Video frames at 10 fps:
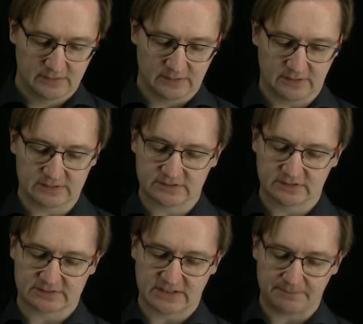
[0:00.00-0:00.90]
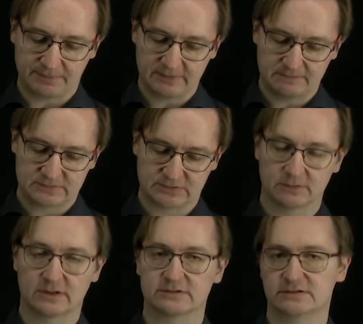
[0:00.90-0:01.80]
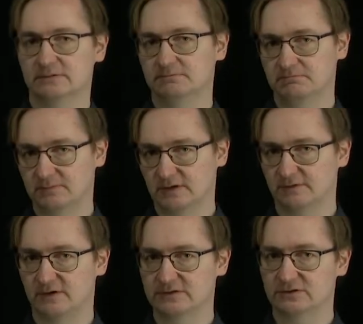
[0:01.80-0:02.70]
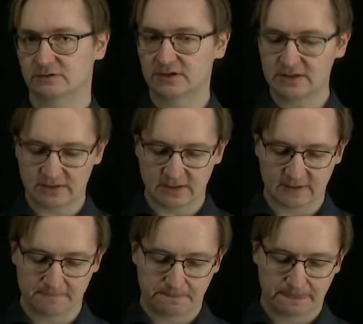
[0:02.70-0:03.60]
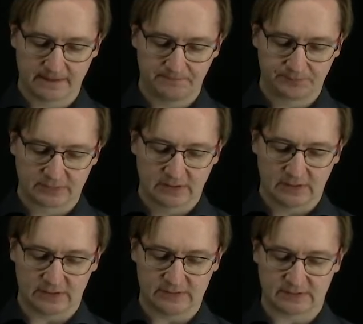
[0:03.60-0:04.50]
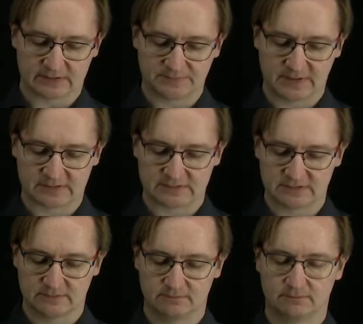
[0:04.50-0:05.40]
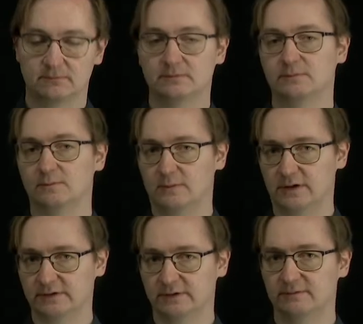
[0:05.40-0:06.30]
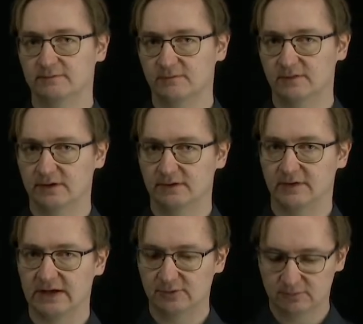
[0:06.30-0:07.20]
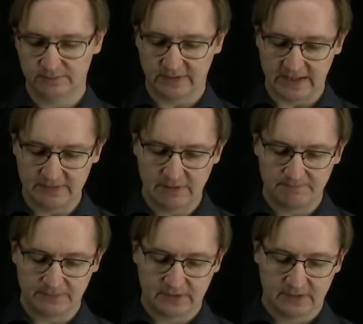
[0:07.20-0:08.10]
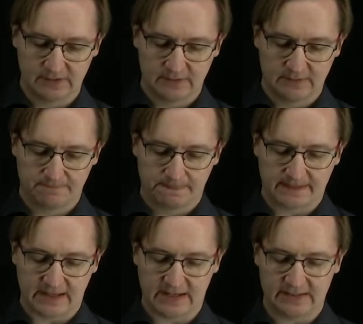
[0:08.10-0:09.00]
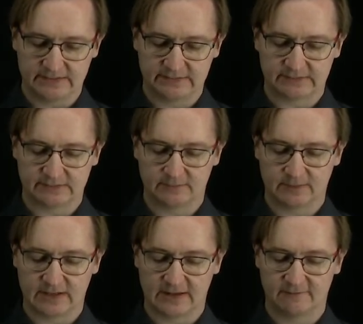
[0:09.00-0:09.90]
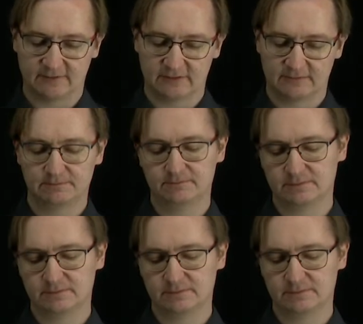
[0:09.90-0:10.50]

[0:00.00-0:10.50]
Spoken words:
Here's an example. So there is a function greeting. It expects one value, name, and we have